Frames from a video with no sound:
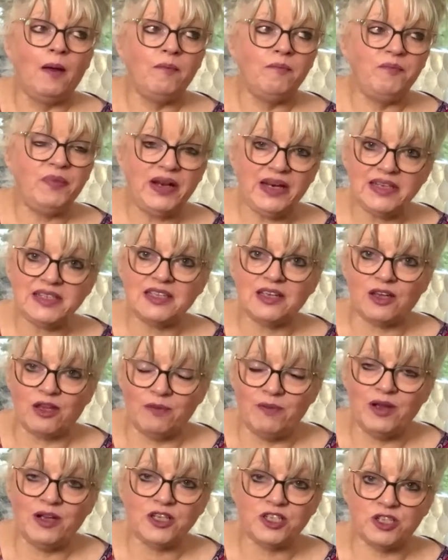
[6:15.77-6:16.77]
But it's a
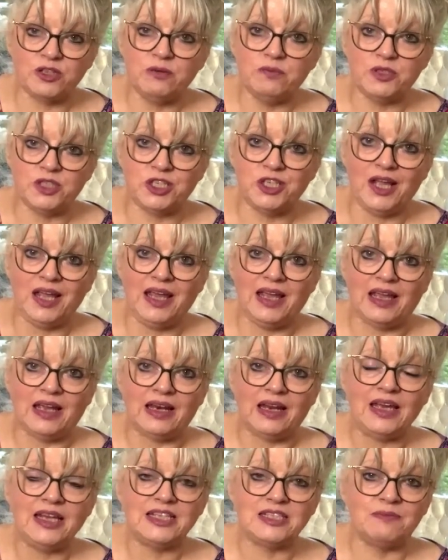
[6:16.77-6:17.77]
commercial
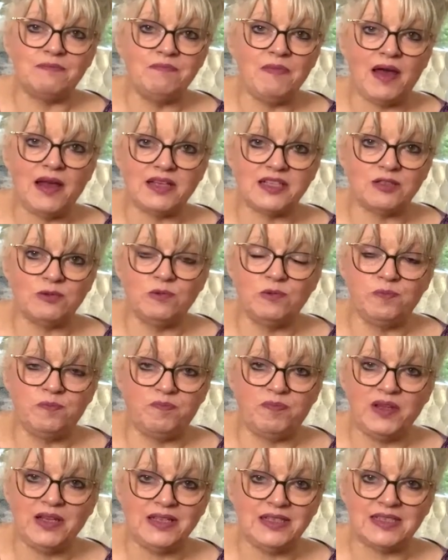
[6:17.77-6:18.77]
machine. It's metal
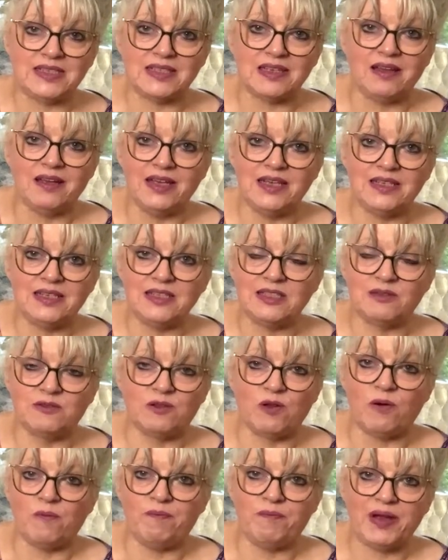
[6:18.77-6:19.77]
inside. It's
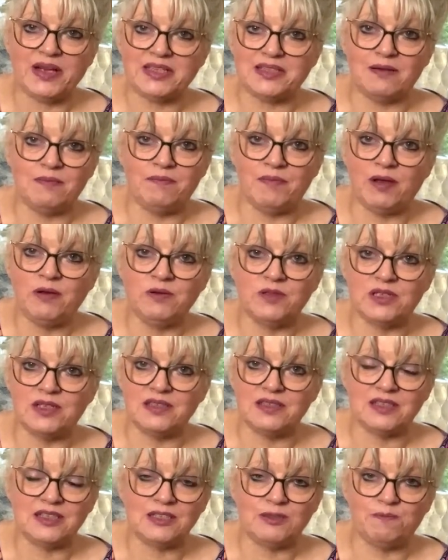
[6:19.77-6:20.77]
got better
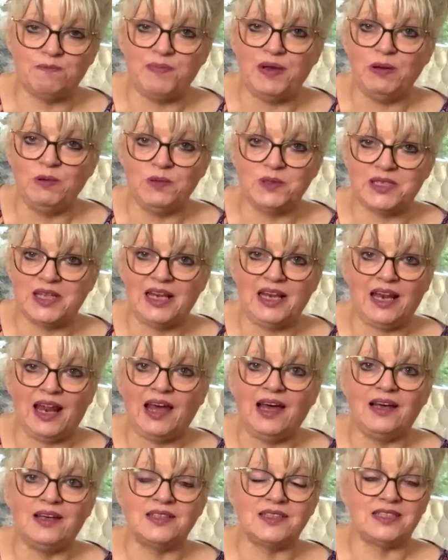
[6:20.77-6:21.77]
motors. It's built to
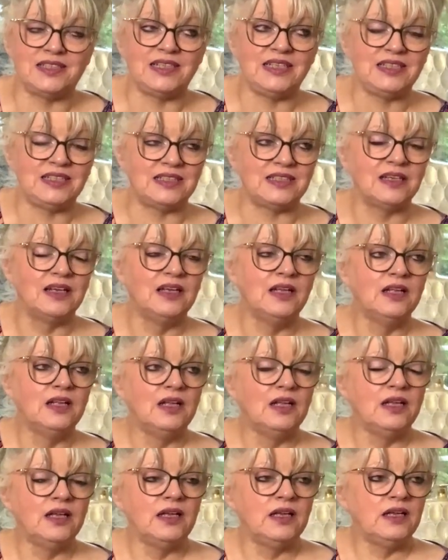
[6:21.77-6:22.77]
last. It's
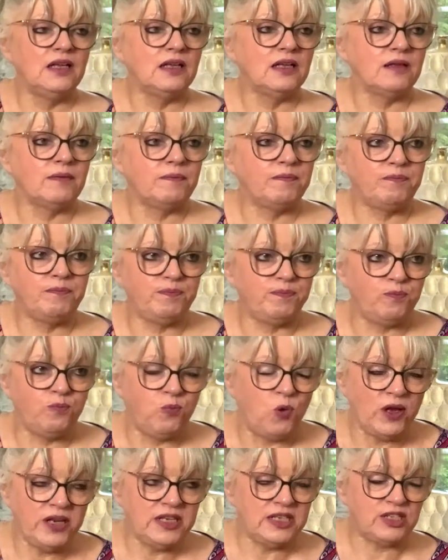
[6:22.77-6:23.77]

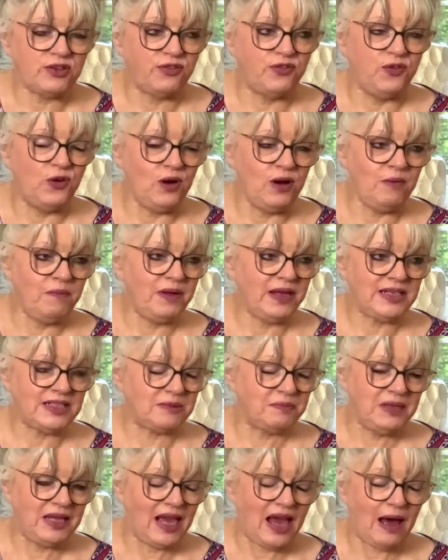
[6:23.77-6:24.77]
wonderful and
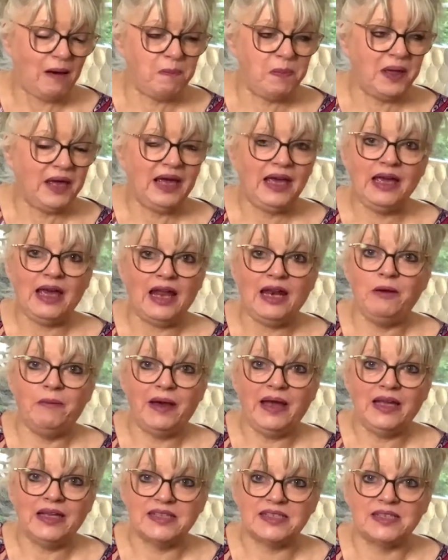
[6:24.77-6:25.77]
makes me happy.
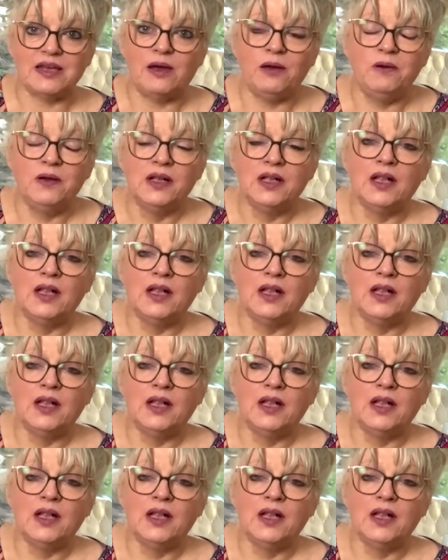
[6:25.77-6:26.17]
Anyway, so